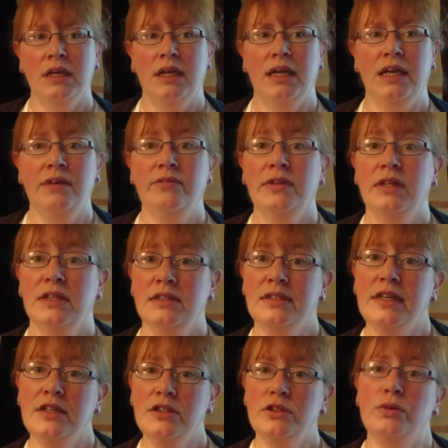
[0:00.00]
Even
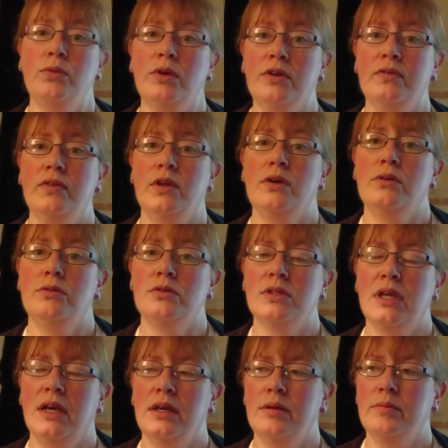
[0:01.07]
listening to one of those,
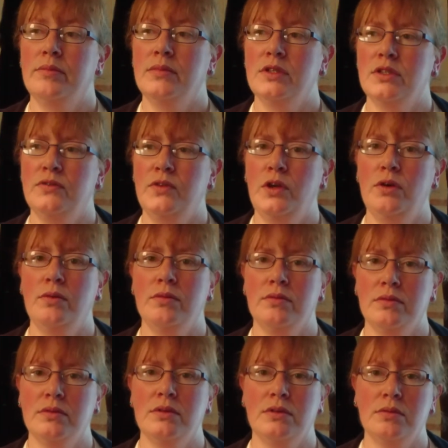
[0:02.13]
there's a few,
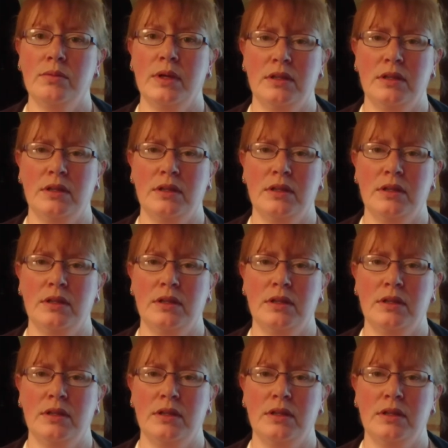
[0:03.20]
well,